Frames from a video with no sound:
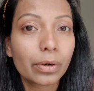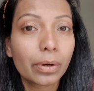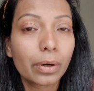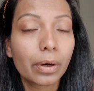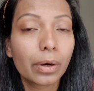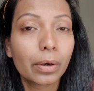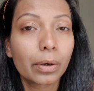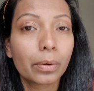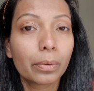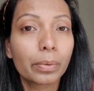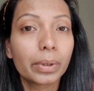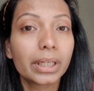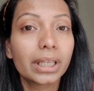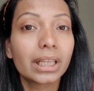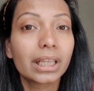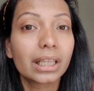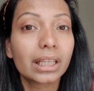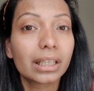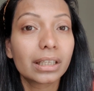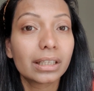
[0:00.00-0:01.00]
with
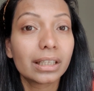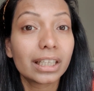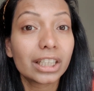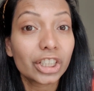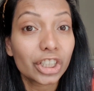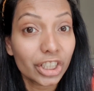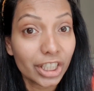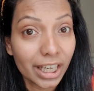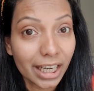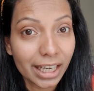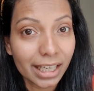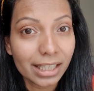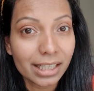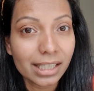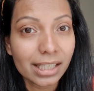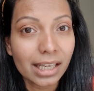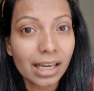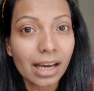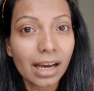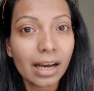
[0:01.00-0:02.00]
the
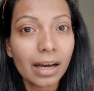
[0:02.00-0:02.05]
shades.